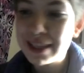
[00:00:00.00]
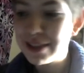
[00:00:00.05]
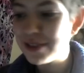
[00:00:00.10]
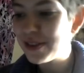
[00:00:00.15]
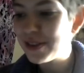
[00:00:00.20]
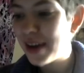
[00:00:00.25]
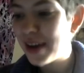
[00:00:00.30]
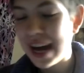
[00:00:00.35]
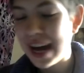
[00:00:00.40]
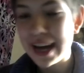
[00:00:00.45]

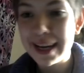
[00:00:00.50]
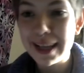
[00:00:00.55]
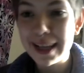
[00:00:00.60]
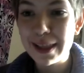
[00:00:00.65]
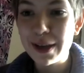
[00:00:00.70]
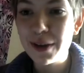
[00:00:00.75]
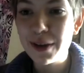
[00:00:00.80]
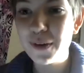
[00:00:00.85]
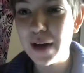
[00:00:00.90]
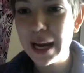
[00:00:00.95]
string, I need
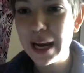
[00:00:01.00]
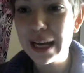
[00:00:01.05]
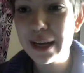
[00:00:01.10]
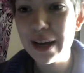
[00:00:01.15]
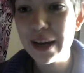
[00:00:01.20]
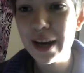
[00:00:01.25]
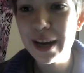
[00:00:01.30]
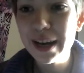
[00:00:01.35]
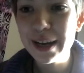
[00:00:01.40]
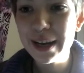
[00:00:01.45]
their credit
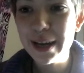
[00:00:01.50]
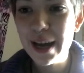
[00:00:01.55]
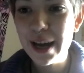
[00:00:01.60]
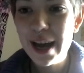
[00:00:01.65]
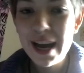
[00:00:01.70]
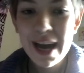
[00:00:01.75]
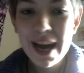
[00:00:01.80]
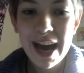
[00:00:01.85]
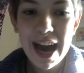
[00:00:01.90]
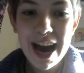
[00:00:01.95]
card
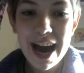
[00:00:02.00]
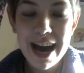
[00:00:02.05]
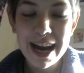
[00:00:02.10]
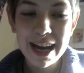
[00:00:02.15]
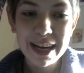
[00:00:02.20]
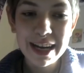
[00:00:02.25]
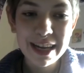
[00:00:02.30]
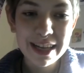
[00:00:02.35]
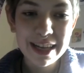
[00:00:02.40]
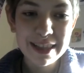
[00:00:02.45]
yep. and I
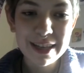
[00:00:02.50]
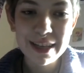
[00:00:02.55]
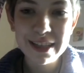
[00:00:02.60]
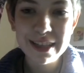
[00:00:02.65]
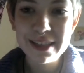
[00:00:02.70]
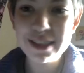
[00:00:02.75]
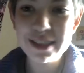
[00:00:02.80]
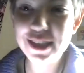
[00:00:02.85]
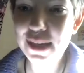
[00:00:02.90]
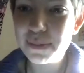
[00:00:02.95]
need their
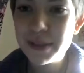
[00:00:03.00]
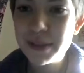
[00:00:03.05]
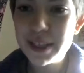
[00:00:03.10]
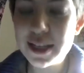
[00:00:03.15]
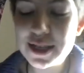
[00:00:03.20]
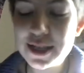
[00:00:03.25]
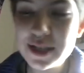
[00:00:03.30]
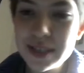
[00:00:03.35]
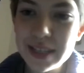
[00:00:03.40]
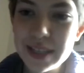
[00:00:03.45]
skip the
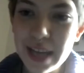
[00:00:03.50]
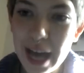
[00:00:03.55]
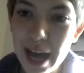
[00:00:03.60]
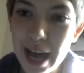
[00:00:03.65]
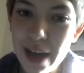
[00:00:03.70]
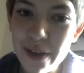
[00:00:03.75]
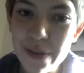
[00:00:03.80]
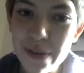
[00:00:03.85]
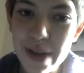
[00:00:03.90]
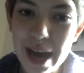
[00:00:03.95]
dishes
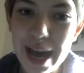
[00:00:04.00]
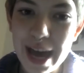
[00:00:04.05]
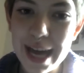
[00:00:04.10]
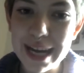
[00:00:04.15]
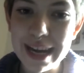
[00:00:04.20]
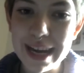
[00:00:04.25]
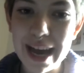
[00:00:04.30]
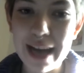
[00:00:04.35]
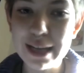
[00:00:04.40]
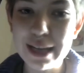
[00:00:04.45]
account
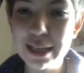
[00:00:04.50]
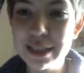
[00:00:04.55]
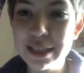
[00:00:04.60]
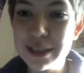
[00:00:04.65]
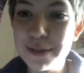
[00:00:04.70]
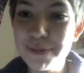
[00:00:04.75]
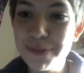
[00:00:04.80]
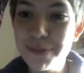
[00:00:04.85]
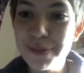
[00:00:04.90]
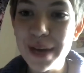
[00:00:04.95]
and I need
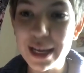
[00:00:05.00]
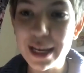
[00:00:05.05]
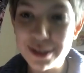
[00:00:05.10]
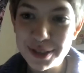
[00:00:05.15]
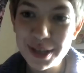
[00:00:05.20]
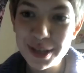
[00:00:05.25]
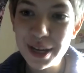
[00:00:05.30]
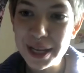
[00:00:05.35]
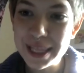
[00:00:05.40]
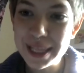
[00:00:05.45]
to make
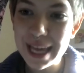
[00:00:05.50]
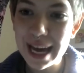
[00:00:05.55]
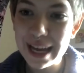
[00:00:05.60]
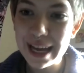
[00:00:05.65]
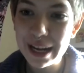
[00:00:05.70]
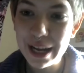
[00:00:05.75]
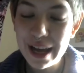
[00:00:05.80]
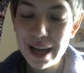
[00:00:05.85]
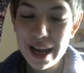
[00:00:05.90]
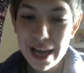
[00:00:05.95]
sure that
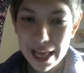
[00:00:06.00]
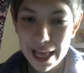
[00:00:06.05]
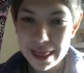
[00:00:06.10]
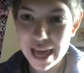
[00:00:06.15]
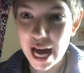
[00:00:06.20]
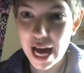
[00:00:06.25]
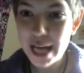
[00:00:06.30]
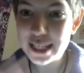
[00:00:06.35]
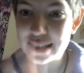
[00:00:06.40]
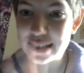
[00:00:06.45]

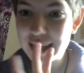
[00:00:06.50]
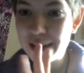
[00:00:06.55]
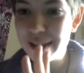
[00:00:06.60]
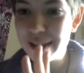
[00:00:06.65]
that skip,